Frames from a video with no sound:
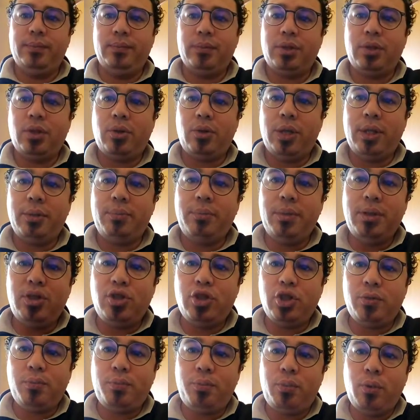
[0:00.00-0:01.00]
So let me
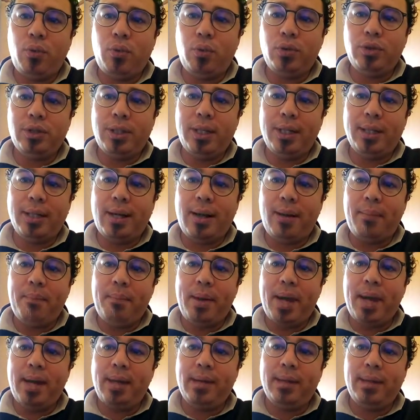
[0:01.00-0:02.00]
just pause and come
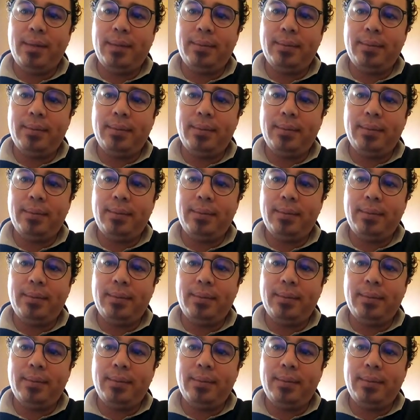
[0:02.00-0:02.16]
back.